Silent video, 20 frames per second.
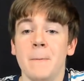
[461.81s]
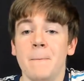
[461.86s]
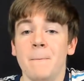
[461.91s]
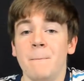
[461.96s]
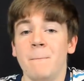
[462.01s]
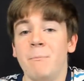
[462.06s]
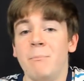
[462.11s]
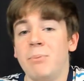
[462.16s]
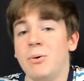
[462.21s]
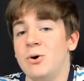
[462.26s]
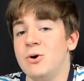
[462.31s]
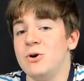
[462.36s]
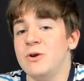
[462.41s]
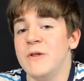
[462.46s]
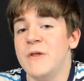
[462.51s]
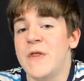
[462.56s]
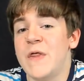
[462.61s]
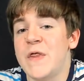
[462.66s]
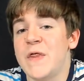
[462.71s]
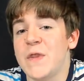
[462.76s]
bold
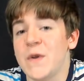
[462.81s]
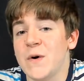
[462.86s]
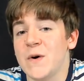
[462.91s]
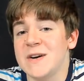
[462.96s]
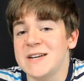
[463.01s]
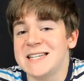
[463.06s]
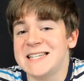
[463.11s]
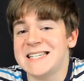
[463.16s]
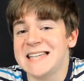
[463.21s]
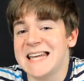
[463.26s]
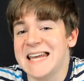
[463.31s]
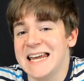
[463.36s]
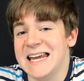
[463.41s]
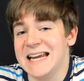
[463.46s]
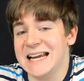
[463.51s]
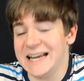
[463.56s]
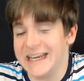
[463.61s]
13.